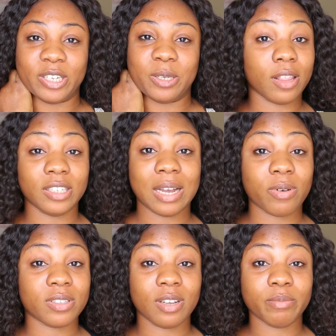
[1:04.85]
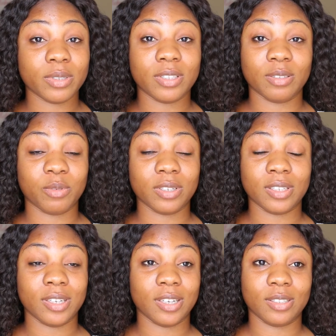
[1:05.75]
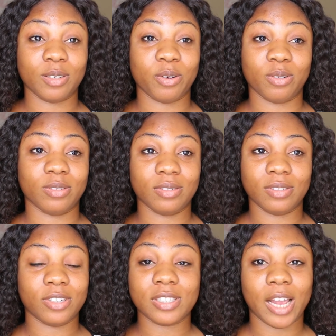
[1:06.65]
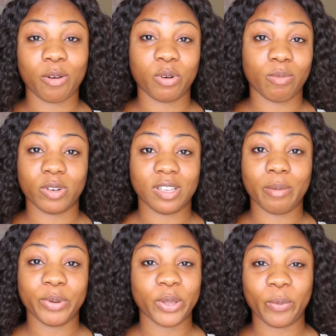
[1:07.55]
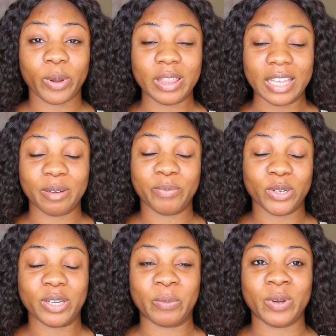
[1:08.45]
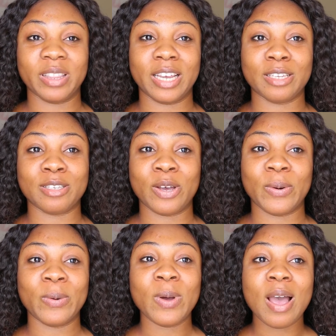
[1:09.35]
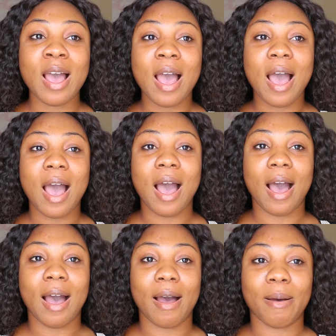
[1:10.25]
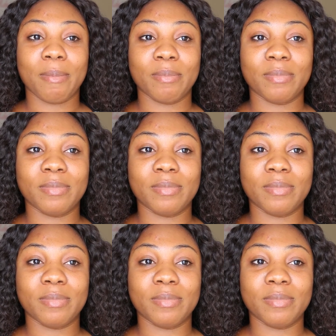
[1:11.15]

So Nigeria was not built in one day, so just like Rome was not built in one day, so I